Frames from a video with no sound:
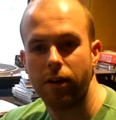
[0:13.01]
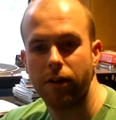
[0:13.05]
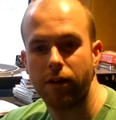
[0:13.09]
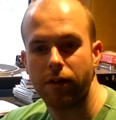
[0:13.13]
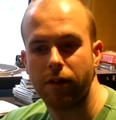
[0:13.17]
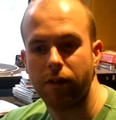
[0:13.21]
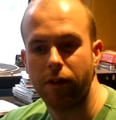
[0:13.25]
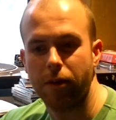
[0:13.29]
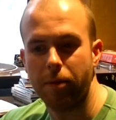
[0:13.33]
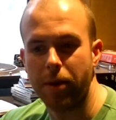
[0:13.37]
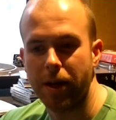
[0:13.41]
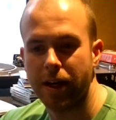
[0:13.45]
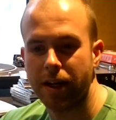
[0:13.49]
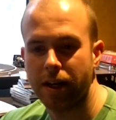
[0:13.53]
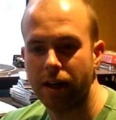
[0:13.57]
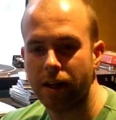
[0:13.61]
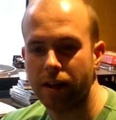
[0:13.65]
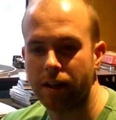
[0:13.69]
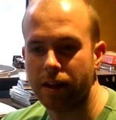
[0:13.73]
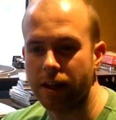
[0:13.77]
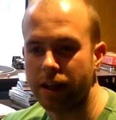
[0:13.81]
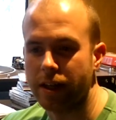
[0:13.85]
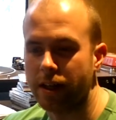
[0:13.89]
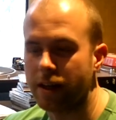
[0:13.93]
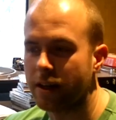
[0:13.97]
For me, I
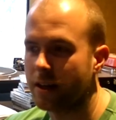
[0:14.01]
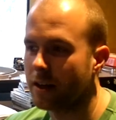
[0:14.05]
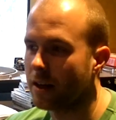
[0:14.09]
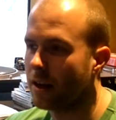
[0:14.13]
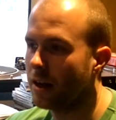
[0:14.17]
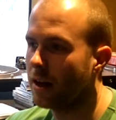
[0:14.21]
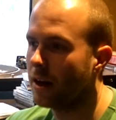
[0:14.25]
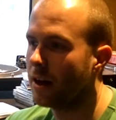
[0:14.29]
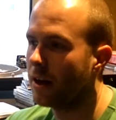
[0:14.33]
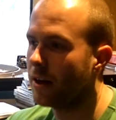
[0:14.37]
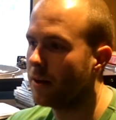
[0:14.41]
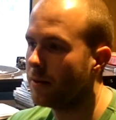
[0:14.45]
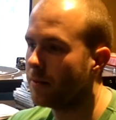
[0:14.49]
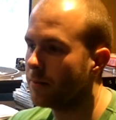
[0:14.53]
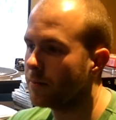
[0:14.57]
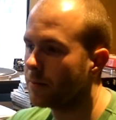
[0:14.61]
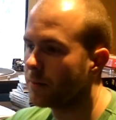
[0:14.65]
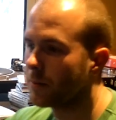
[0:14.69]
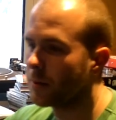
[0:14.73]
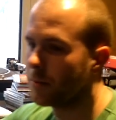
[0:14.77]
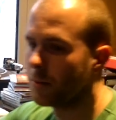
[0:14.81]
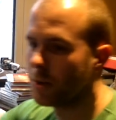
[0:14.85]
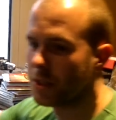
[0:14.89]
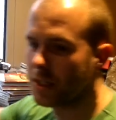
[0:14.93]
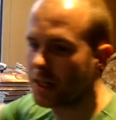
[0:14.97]
think um,
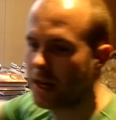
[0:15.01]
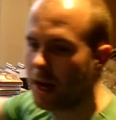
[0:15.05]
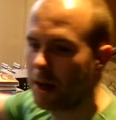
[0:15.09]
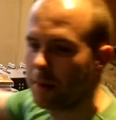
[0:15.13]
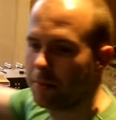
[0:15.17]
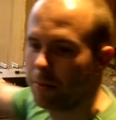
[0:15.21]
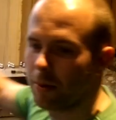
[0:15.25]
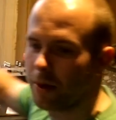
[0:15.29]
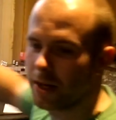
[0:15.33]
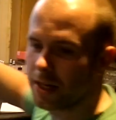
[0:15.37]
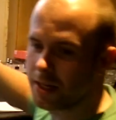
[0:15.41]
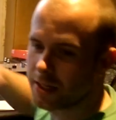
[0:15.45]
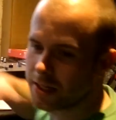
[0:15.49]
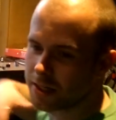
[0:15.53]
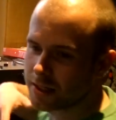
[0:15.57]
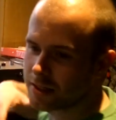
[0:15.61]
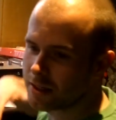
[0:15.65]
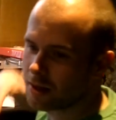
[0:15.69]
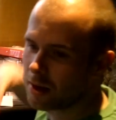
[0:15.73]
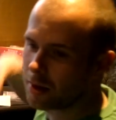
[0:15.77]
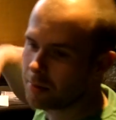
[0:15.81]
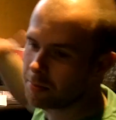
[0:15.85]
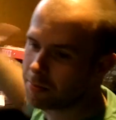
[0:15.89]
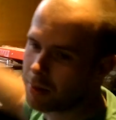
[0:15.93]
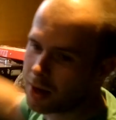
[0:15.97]
the music I play
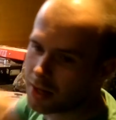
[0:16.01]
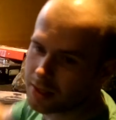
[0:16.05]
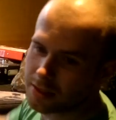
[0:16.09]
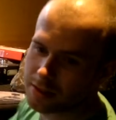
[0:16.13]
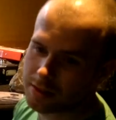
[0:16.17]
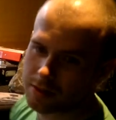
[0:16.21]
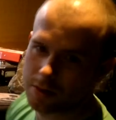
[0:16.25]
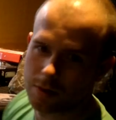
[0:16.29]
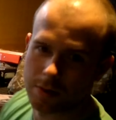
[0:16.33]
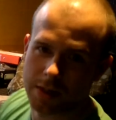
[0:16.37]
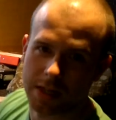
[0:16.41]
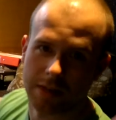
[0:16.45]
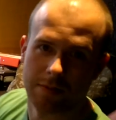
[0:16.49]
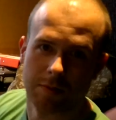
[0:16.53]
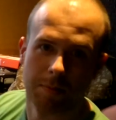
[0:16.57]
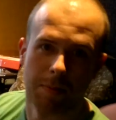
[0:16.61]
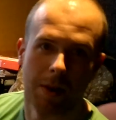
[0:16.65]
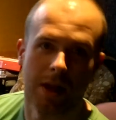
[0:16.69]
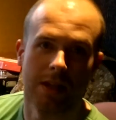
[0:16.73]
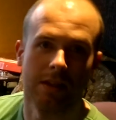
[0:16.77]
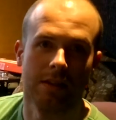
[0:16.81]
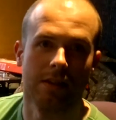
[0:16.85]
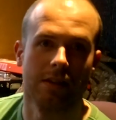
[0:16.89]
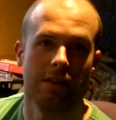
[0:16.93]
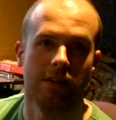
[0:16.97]
is like bands, so it gives
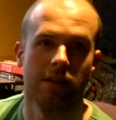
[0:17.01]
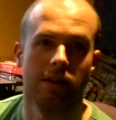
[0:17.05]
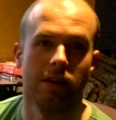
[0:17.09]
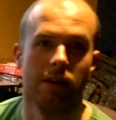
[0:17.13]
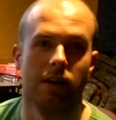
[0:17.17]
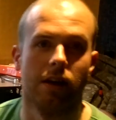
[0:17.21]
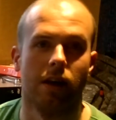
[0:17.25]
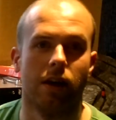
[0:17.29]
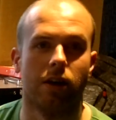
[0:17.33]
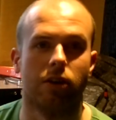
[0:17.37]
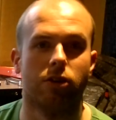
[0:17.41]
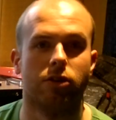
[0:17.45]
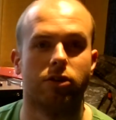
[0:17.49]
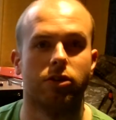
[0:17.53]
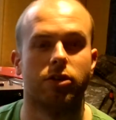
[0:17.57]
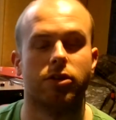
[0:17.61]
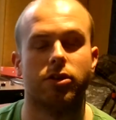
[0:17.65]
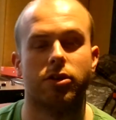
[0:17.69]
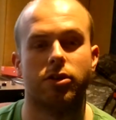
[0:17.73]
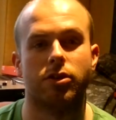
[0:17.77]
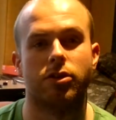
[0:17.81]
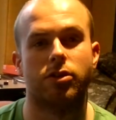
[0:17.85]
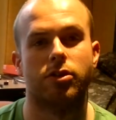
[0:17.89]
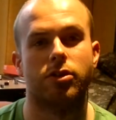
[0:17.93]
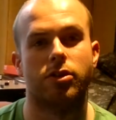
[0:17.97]
bands a good
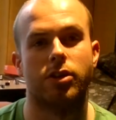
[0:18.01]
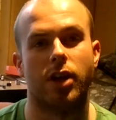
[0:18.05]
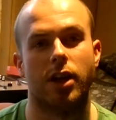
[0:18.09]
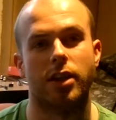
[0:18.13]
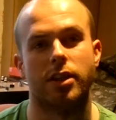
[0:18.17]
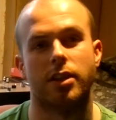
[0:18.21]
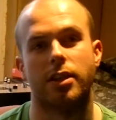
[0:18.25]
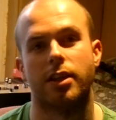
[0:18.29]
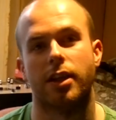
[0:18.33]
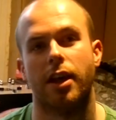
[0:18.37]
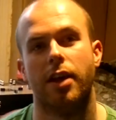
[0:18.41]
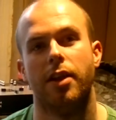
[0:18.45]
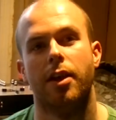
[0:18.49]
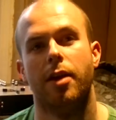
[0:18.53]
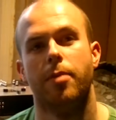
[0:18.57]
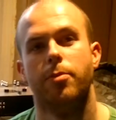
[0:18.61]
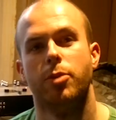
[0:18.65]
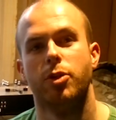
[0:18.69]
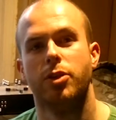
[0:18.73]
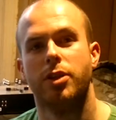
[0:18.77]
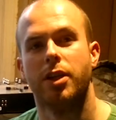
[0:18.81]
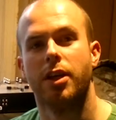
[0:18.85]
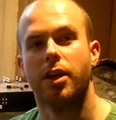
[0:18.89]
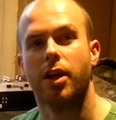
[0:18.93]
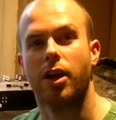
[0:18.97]
chance to get their
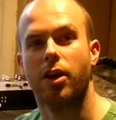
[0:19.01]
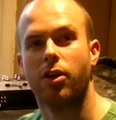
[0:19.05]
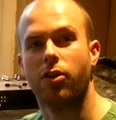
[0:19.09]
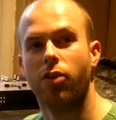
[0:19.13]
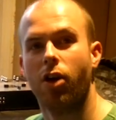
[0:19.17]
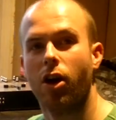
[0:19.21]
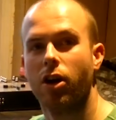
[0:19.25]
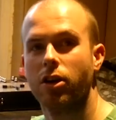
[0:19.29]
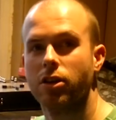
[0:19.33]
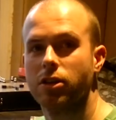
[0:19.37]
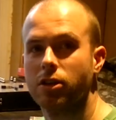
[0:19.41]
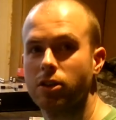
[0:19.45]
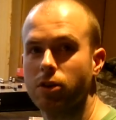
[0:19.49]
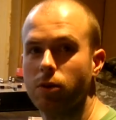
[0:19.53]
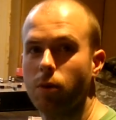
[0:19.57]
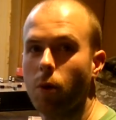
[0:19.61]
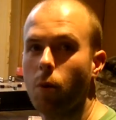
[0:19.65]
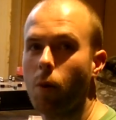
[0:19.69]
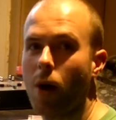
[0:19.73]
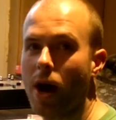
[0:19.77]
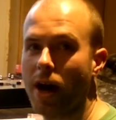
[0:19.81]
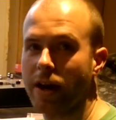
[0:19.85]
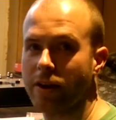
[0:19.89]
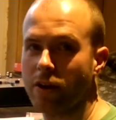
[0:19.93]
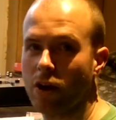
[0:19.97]
music across to a
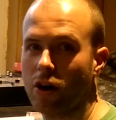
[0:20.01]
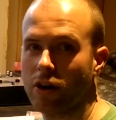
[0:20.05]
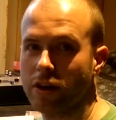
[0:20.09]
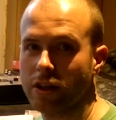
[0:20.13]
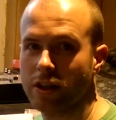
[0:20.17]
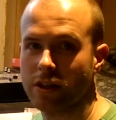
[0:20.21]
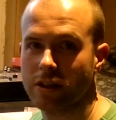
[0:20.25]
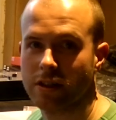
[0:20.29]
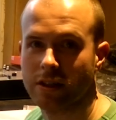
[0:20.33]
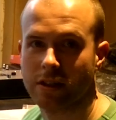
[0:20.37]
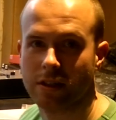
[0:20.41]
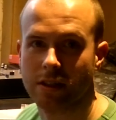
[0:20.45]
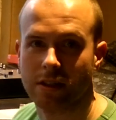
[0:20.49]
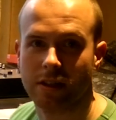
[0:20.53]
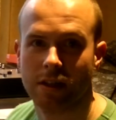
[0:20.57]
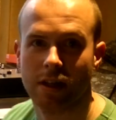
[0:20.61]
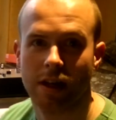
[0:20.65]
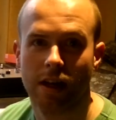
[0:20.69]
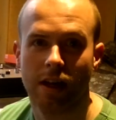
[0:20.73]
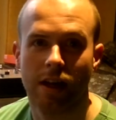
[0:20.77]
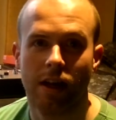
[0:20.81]
wide audience.